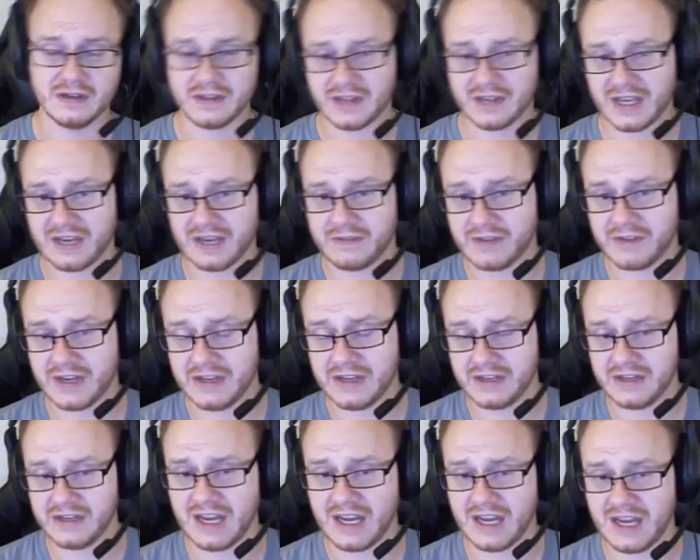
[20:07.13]
Thankfully, I
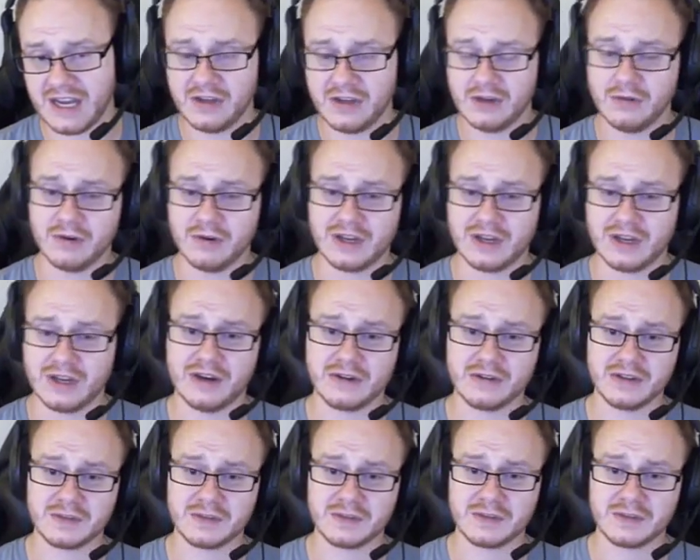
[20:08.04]
didn't have to go and
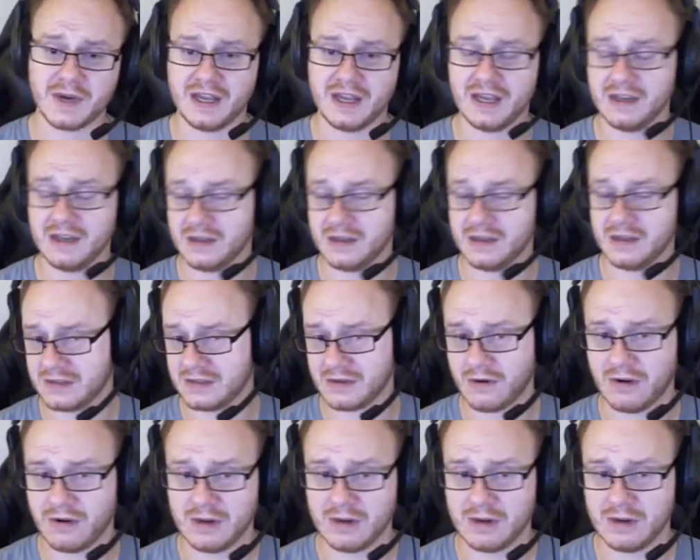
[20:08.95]
calculate this by hand because
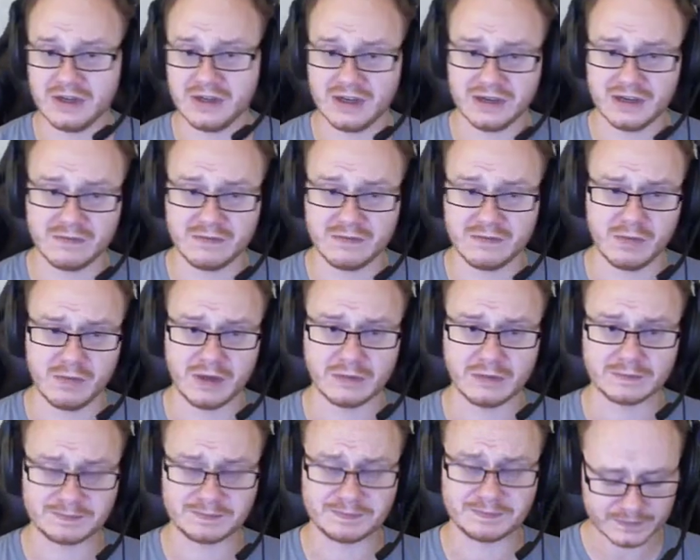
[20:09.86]
it's already been done for
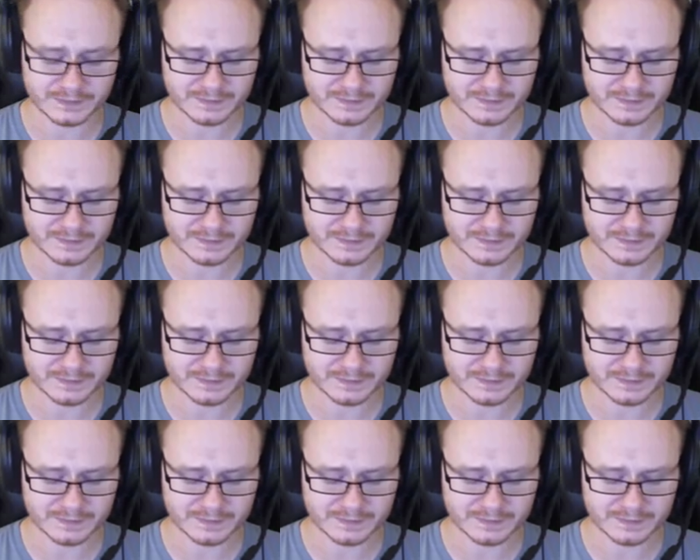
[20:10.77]
me.